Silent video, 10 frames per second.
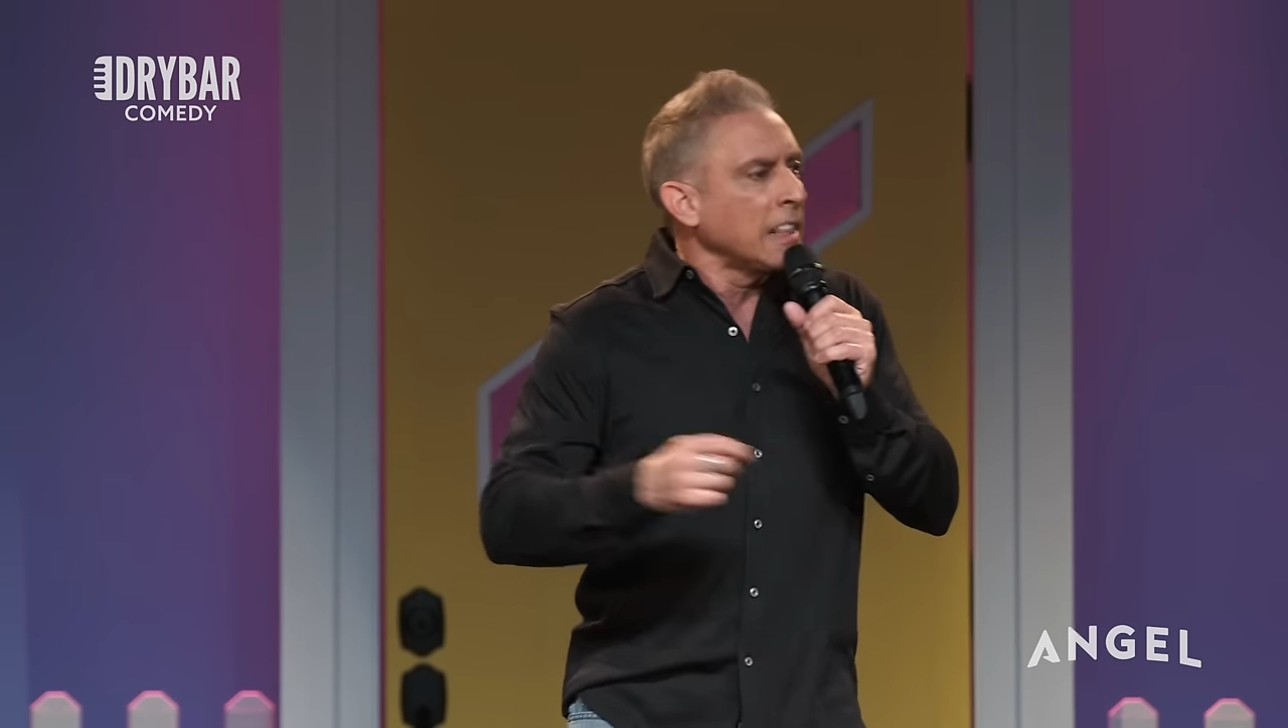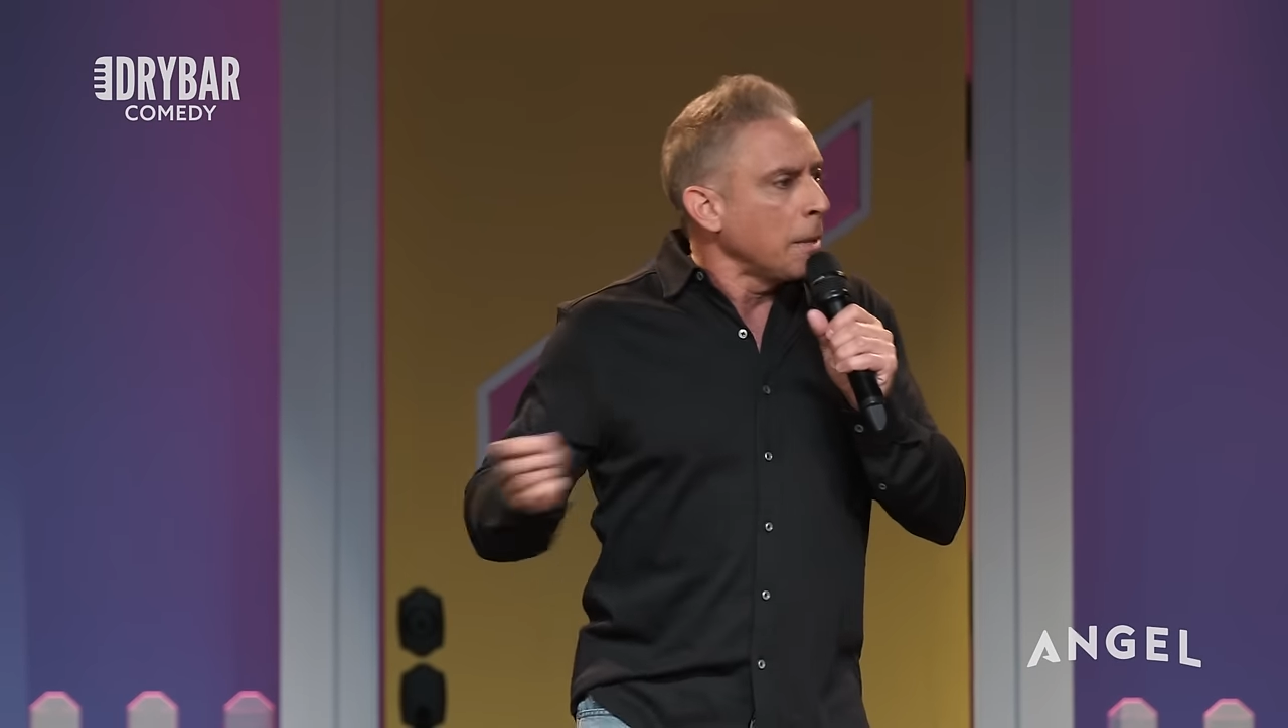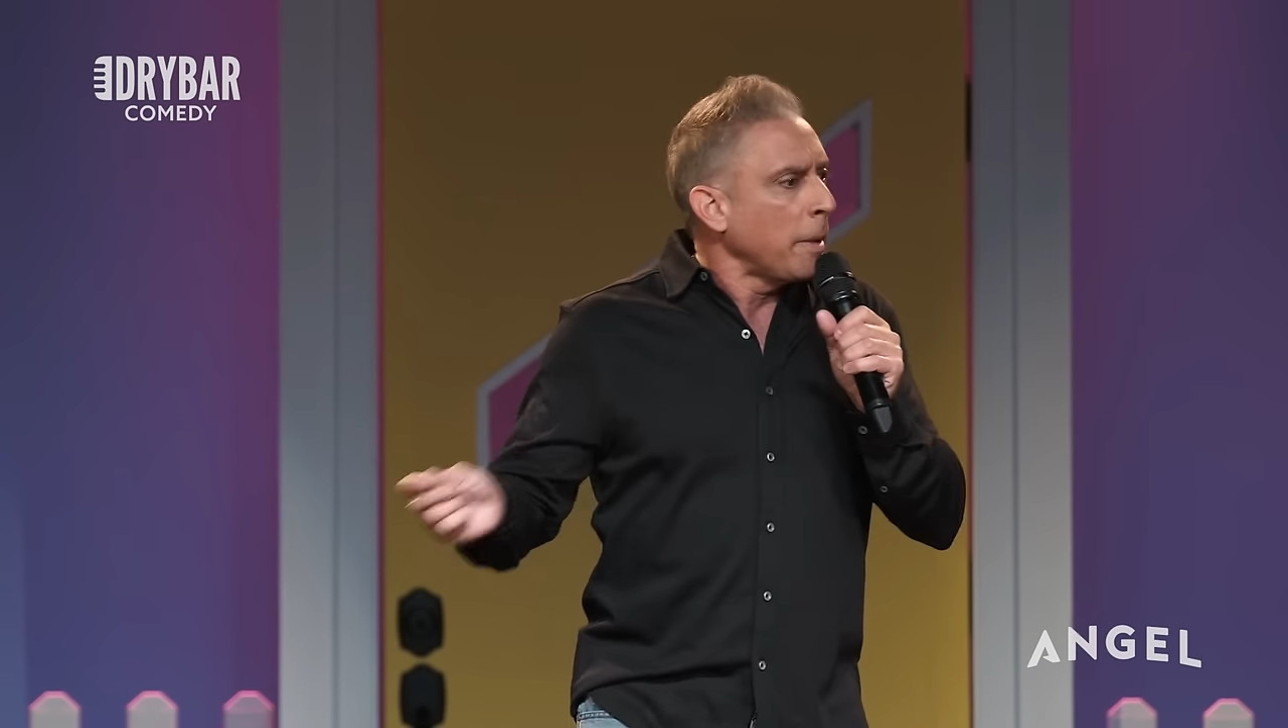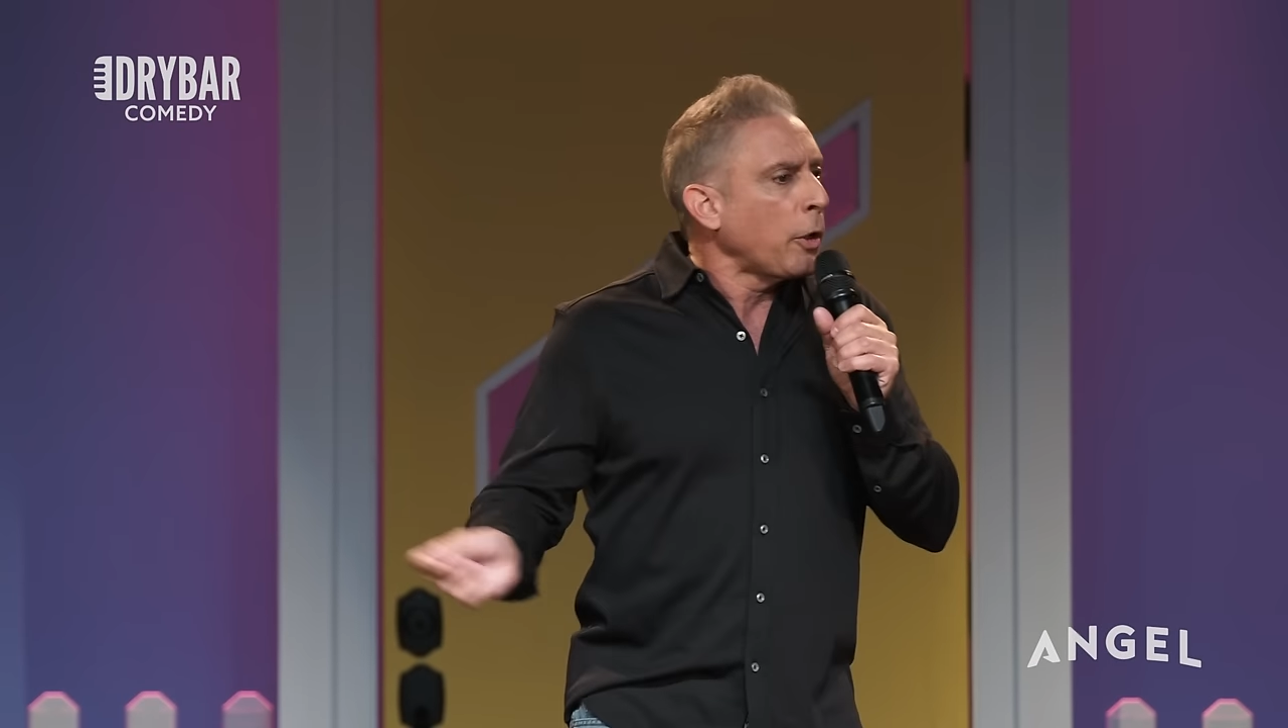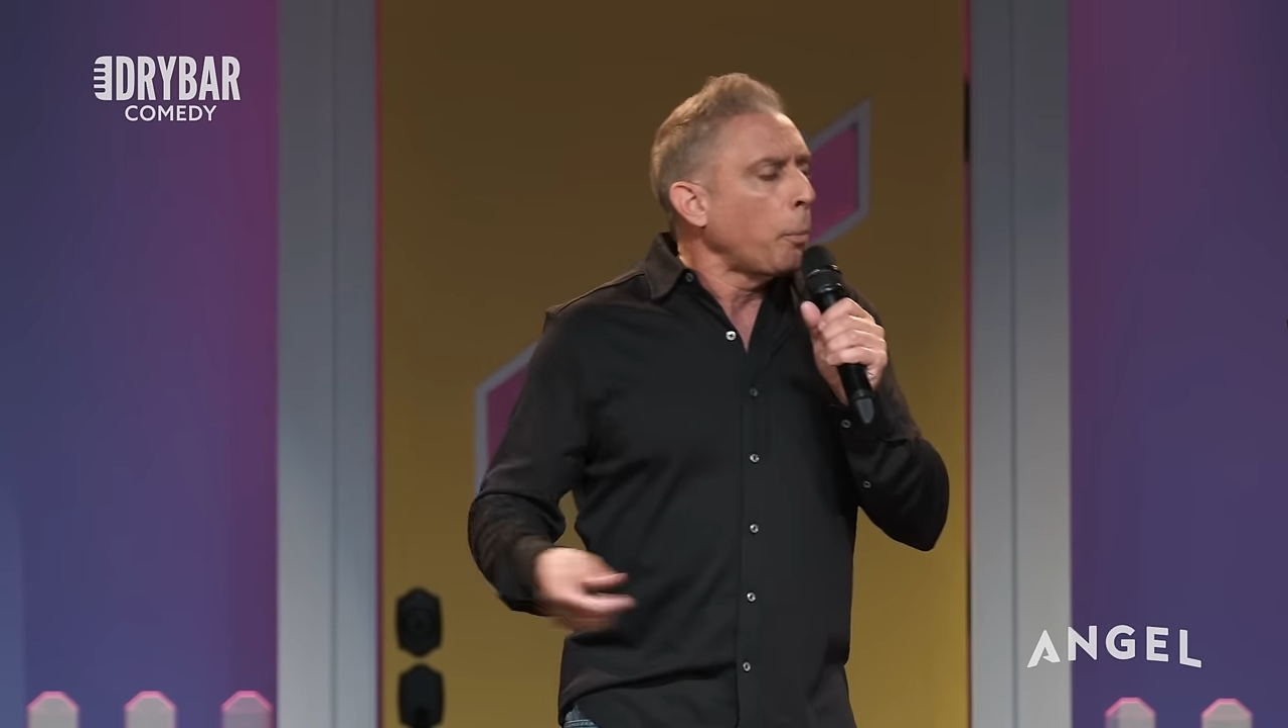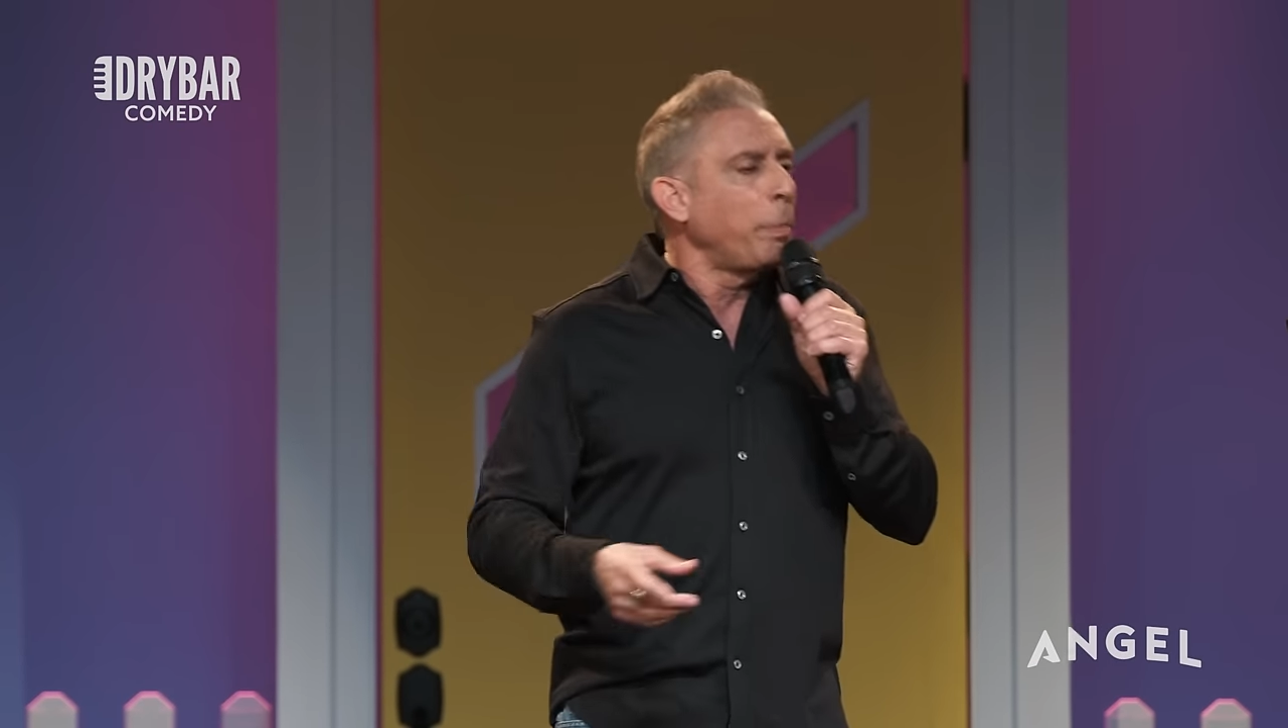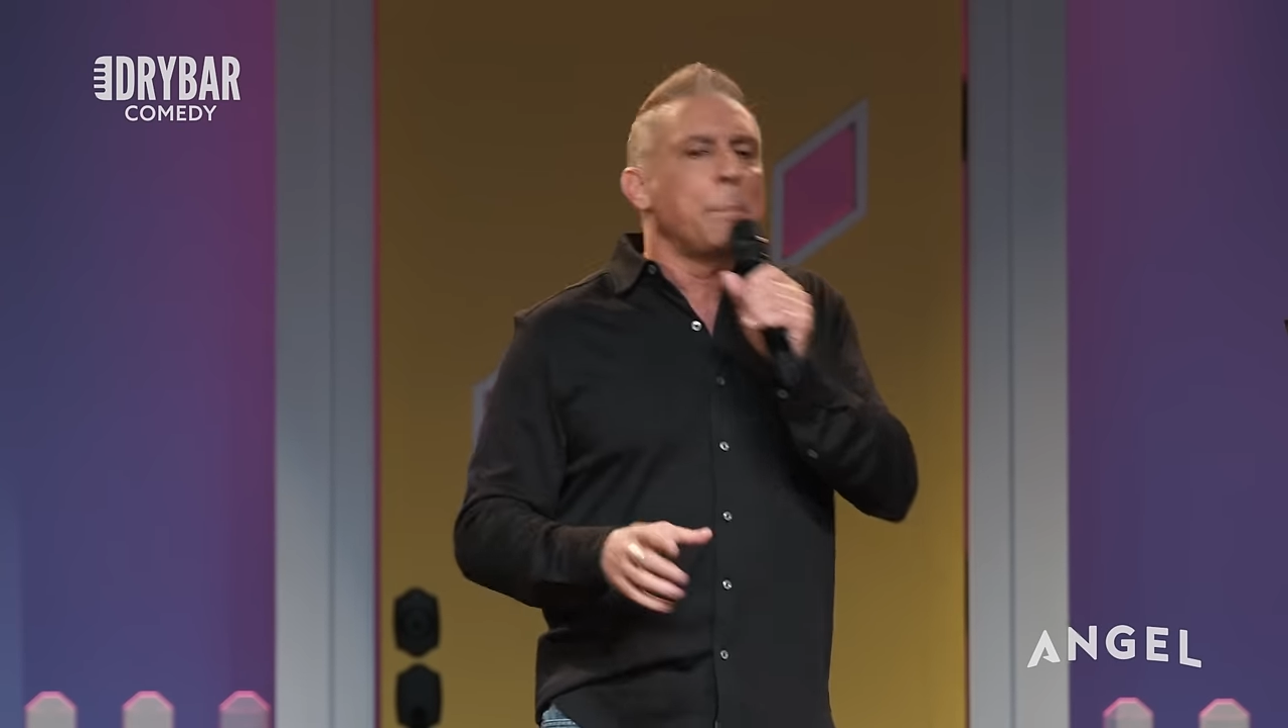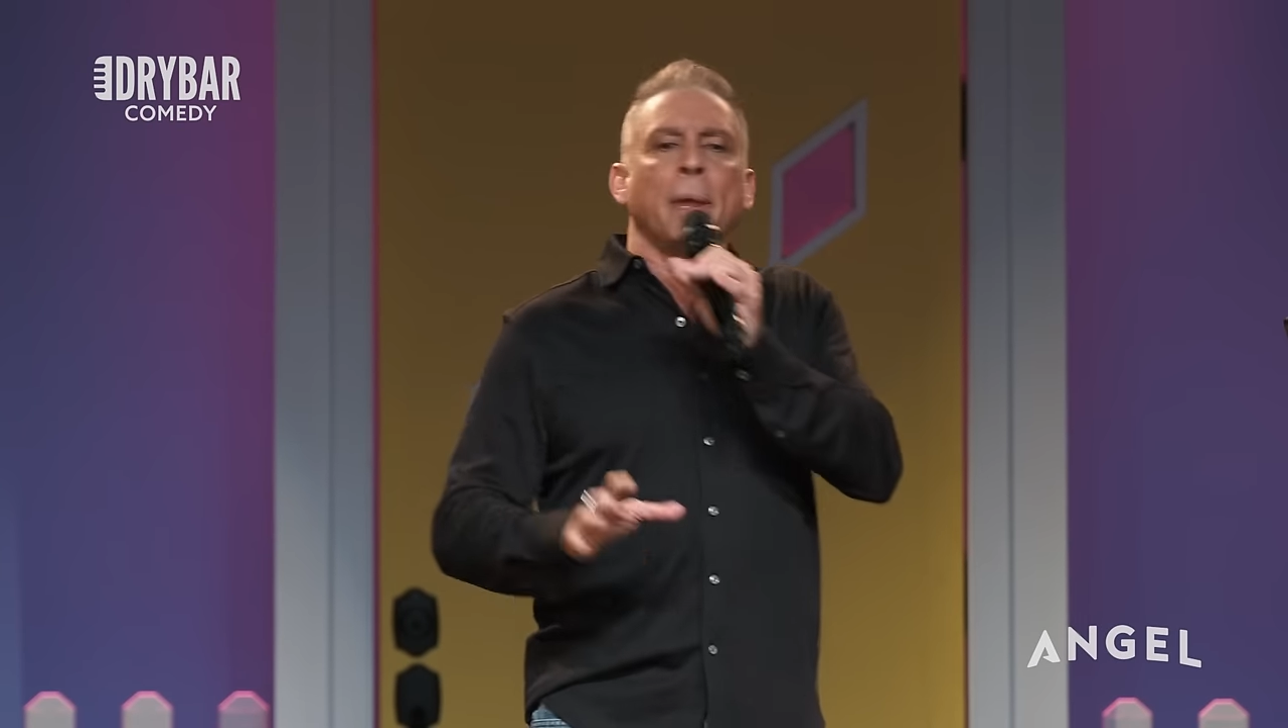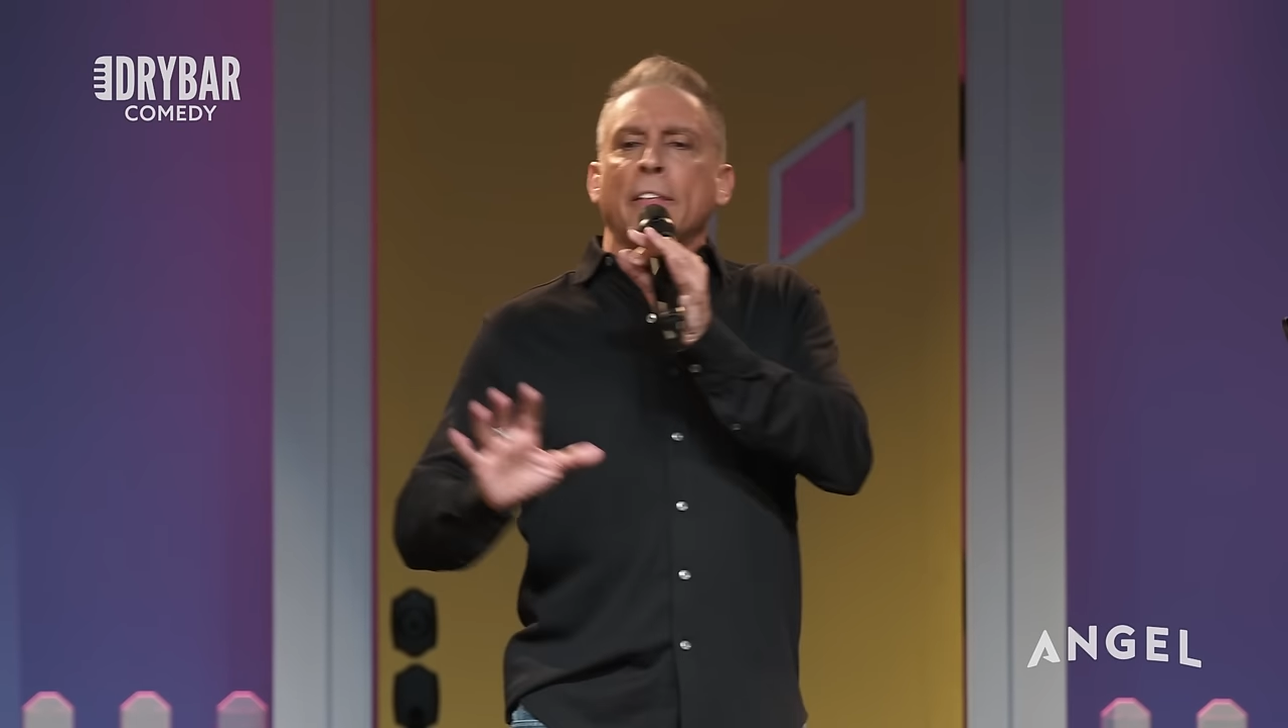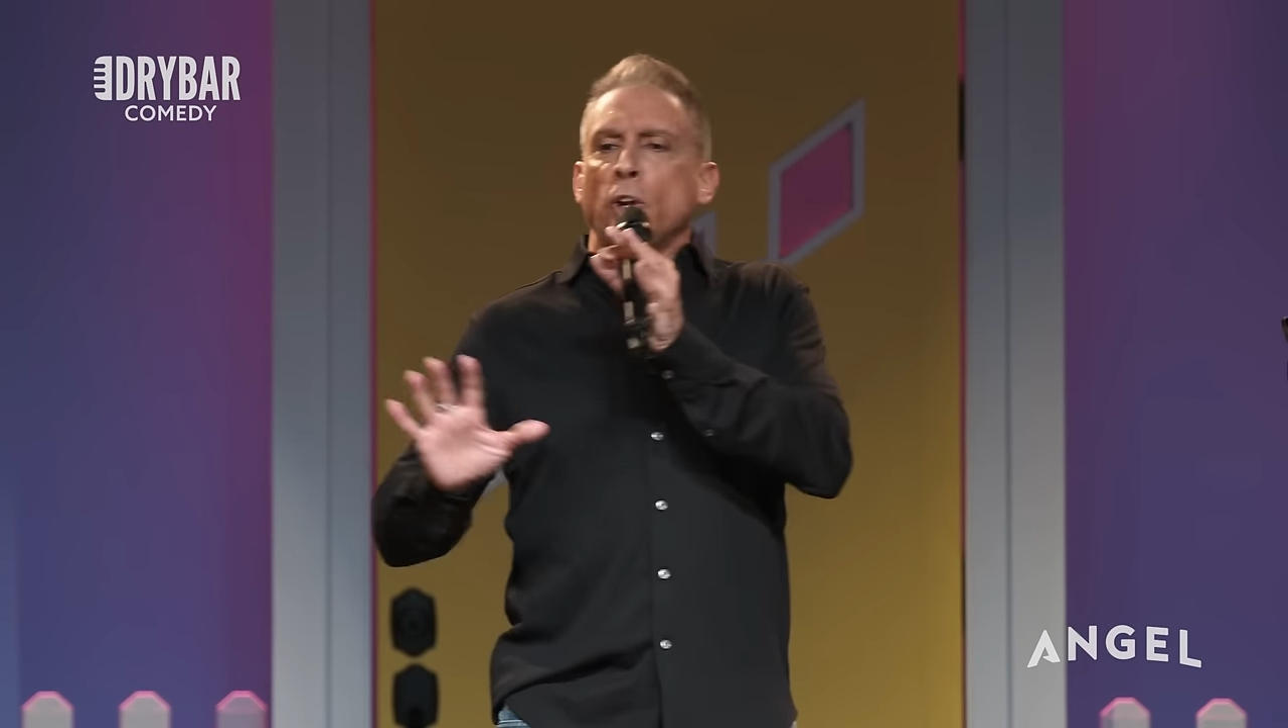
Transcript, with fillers: them and they're beeping,